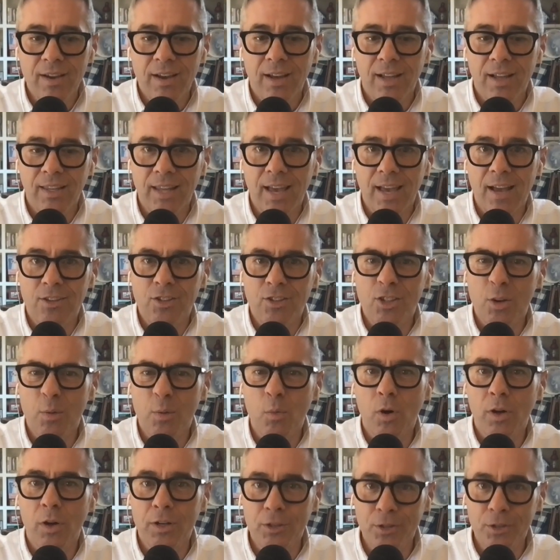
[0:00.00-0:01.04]
allow
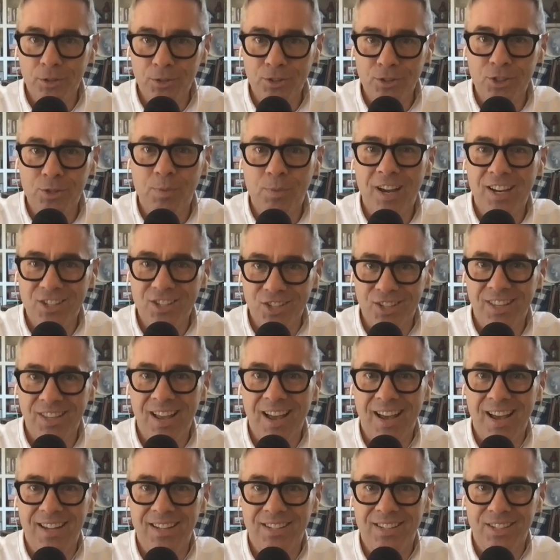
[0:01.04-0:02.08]
someone who's
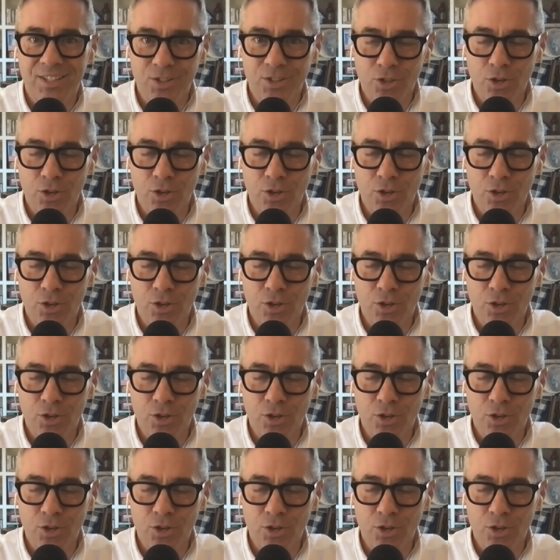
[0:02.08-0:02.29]
specialized in